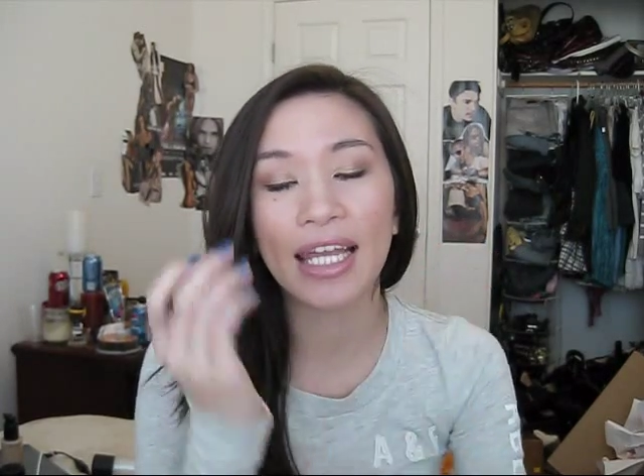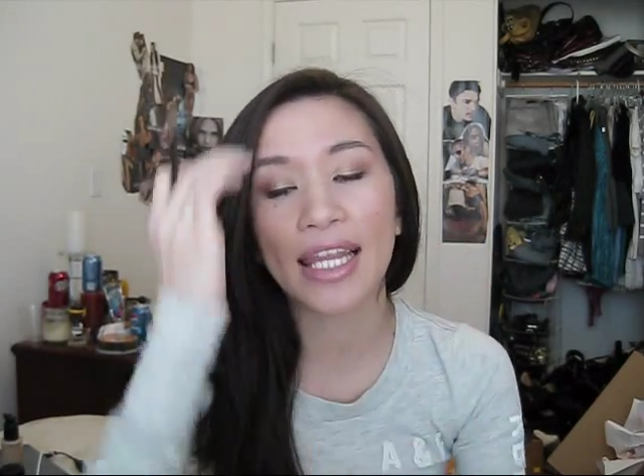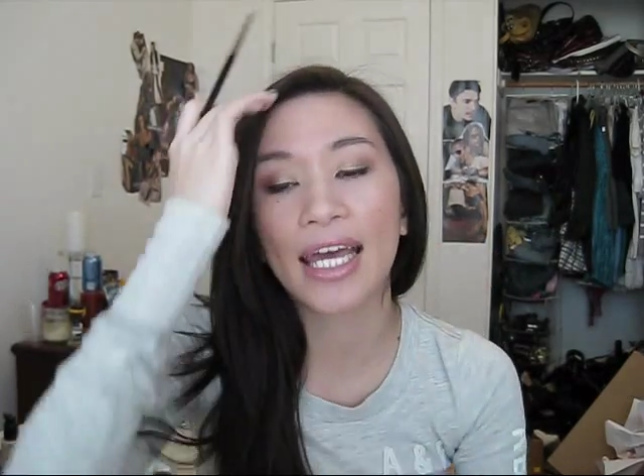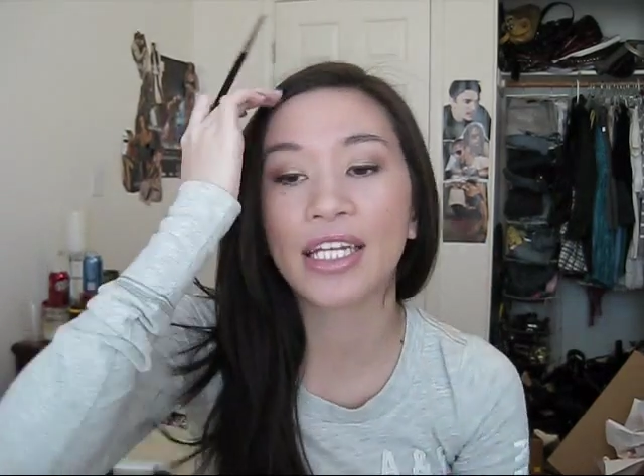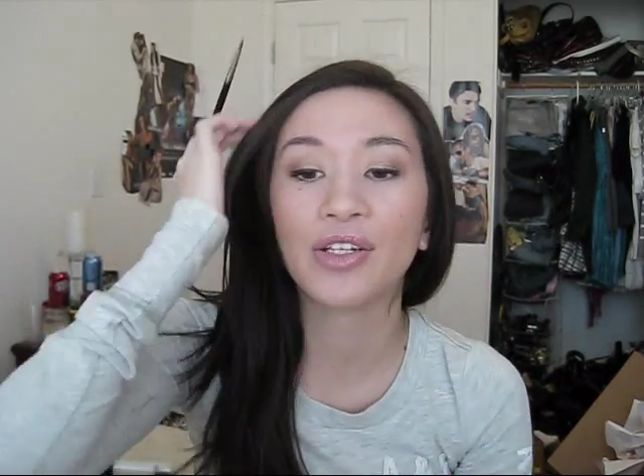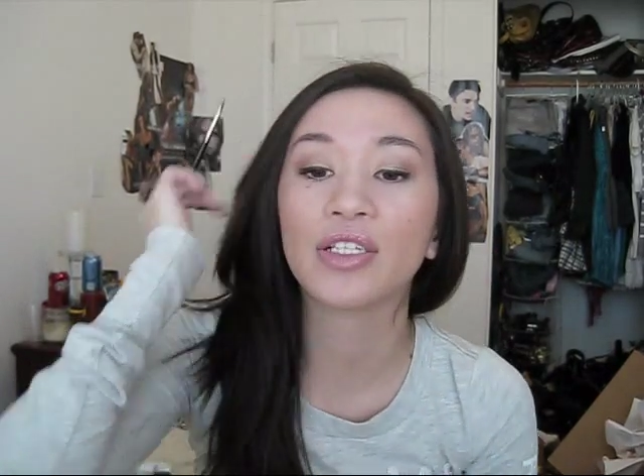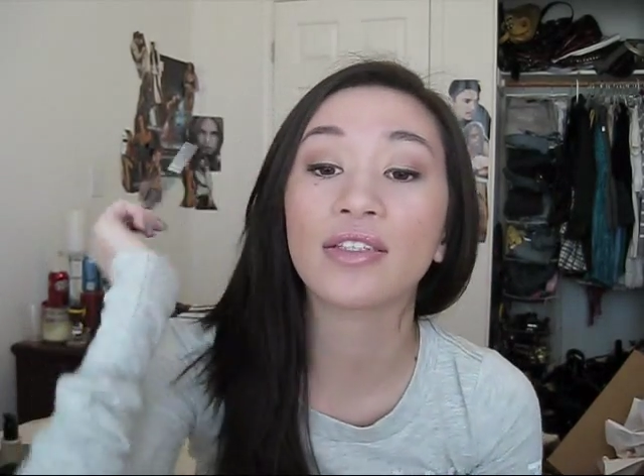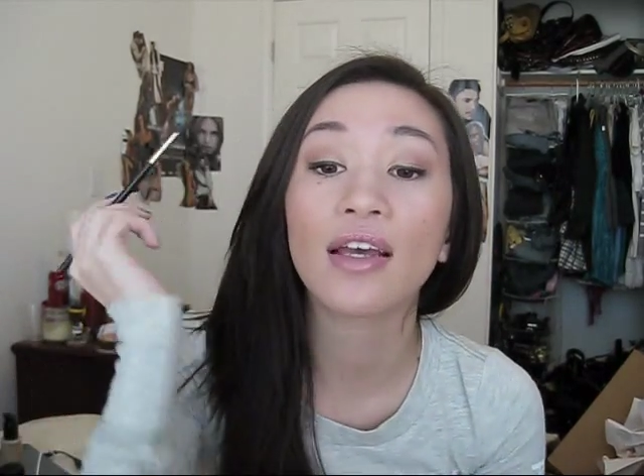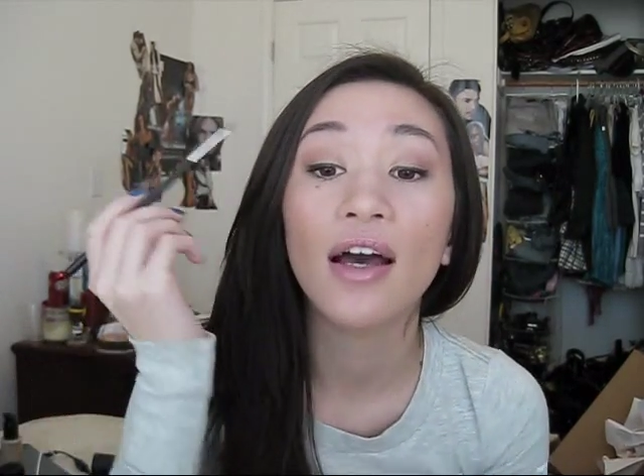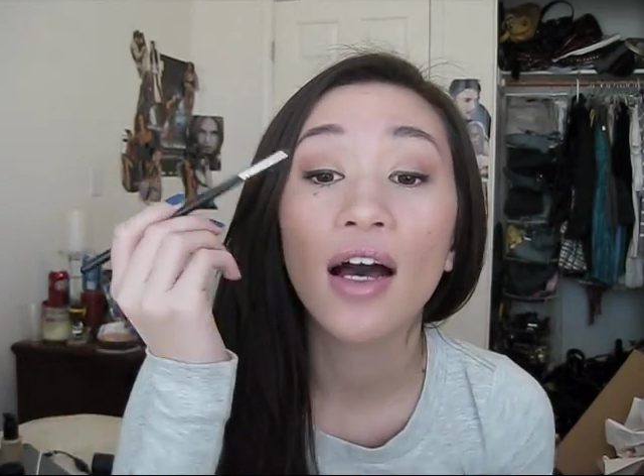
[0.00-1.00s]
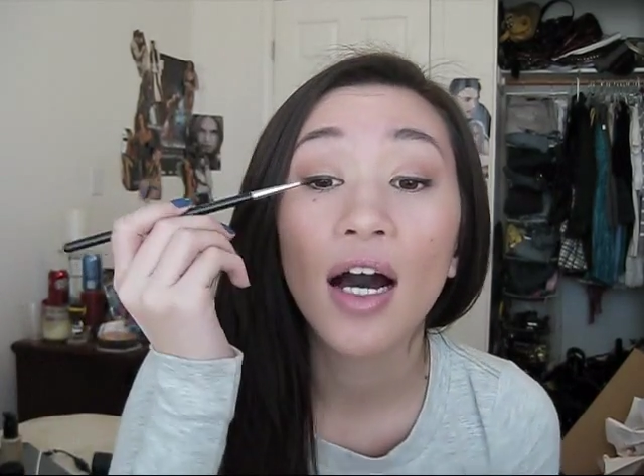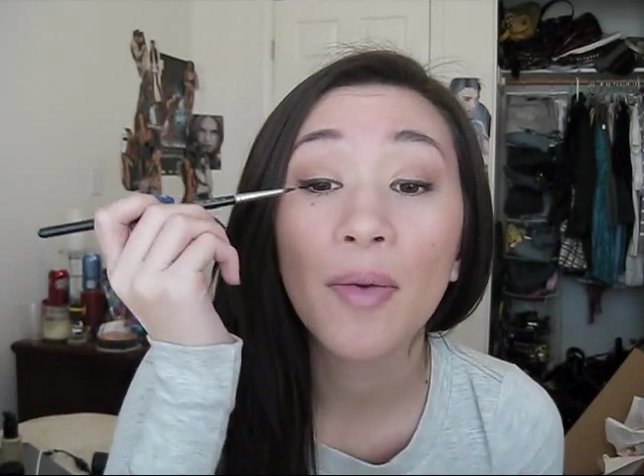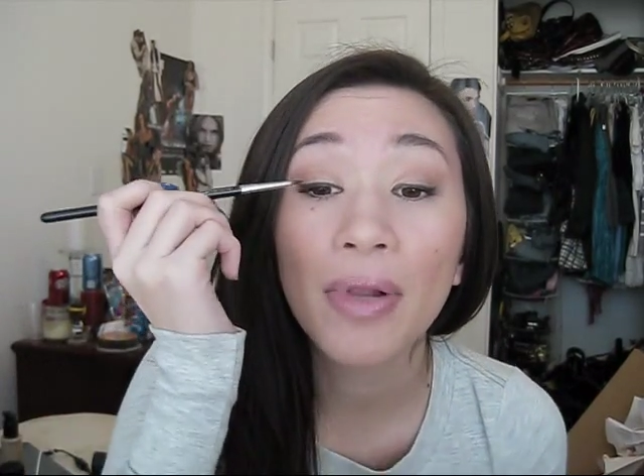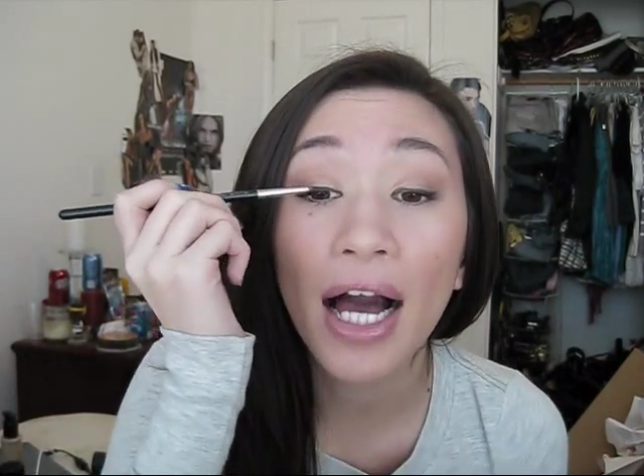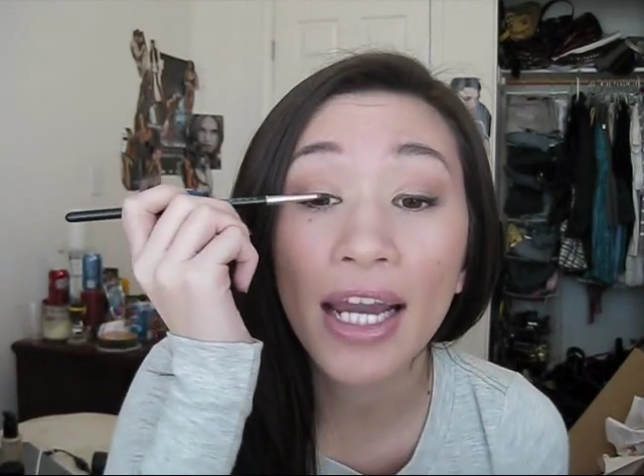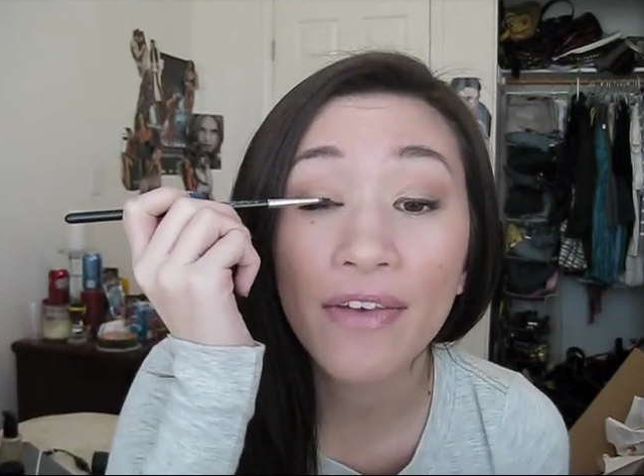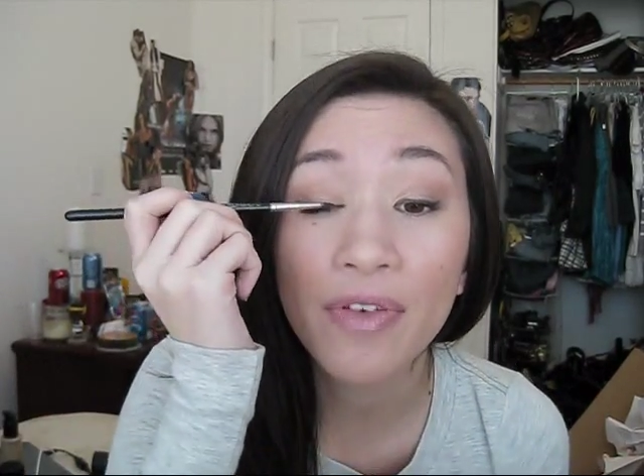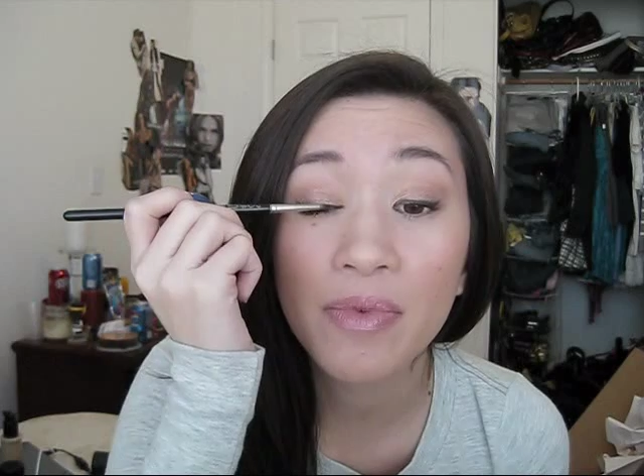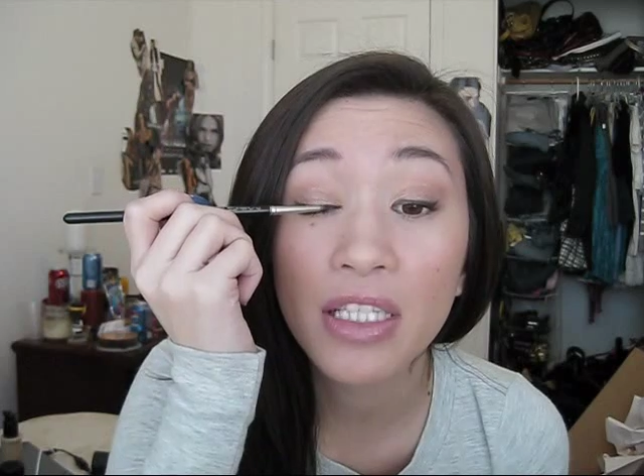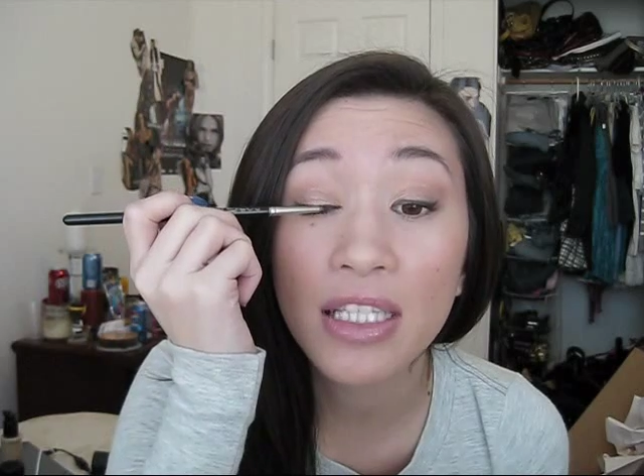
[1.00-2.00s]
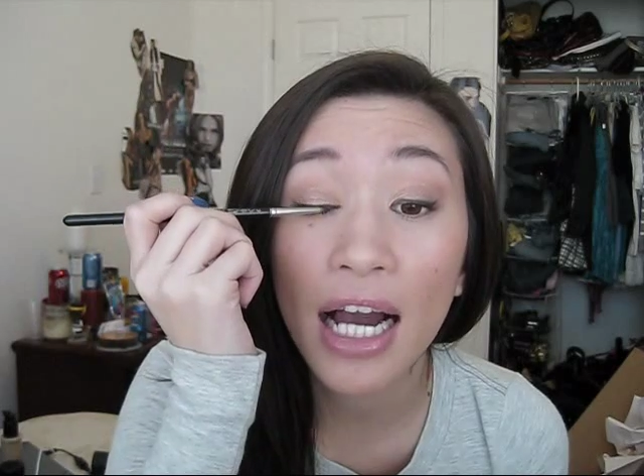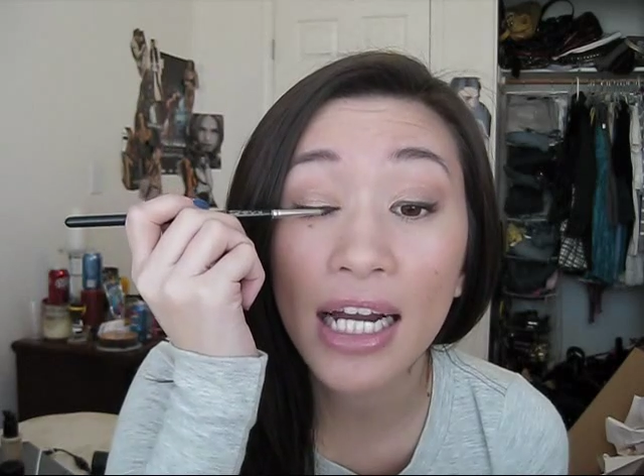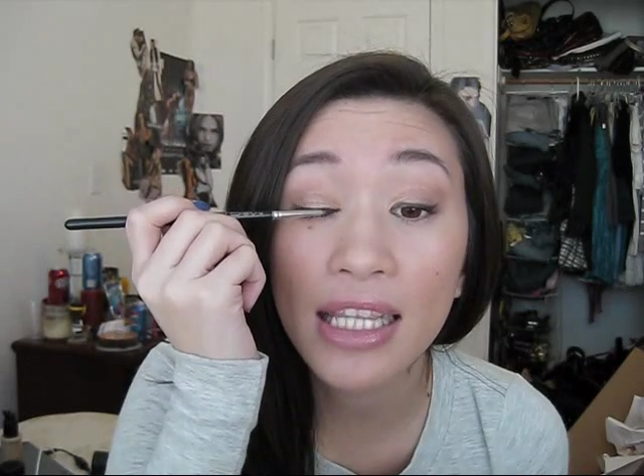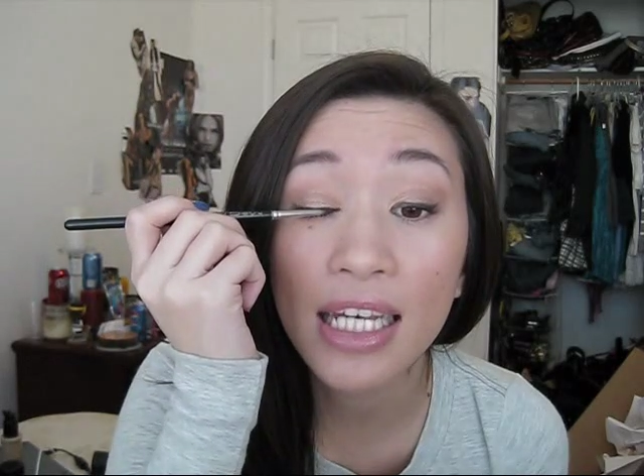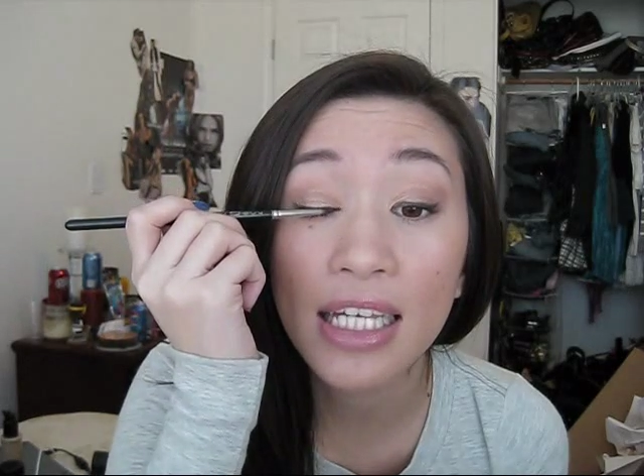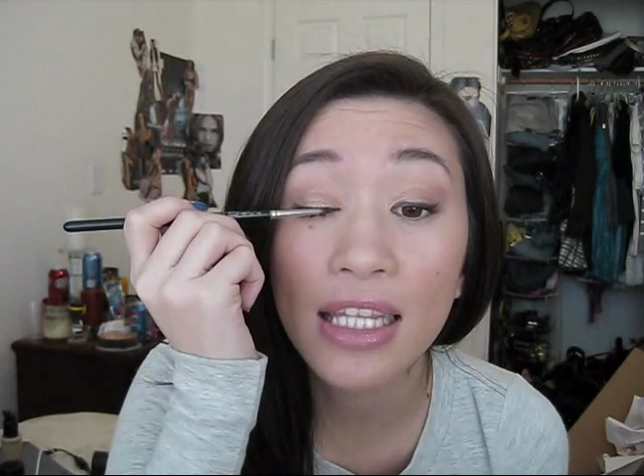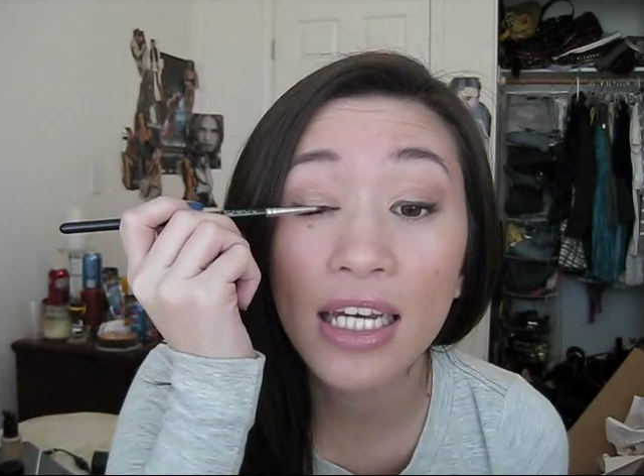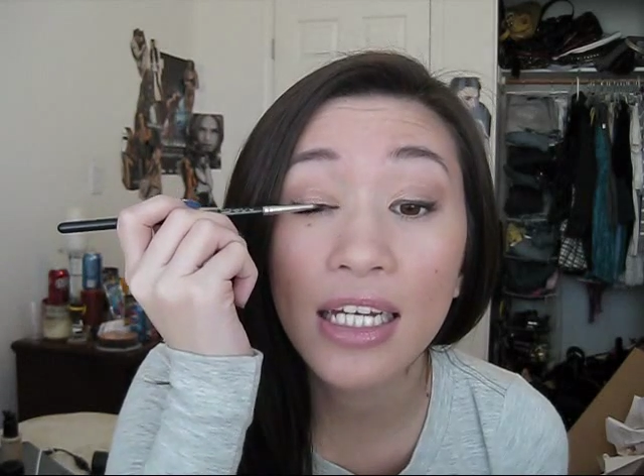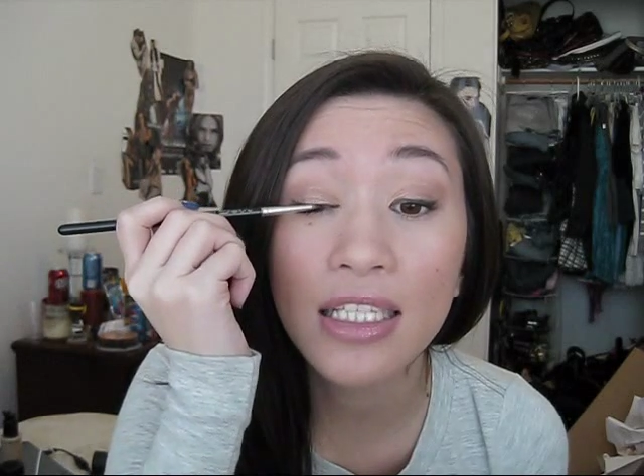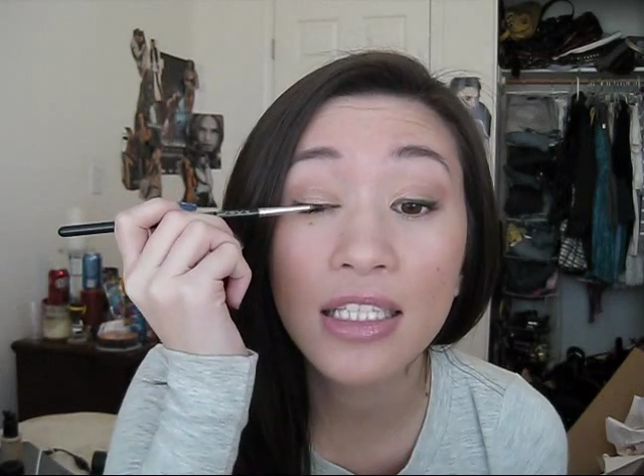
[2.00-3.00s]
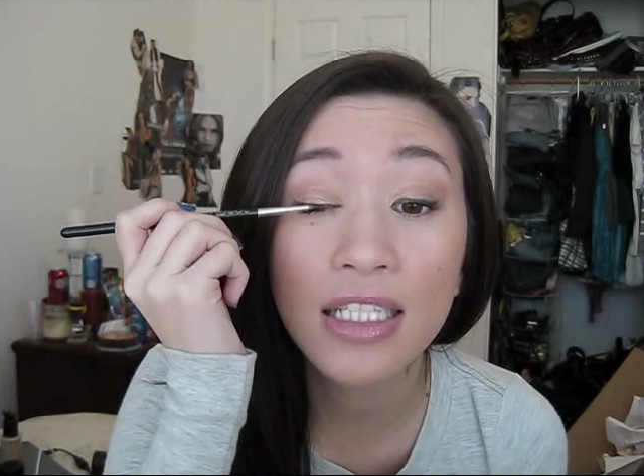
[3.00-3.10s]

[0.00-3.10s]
and then you just apply it from the side like this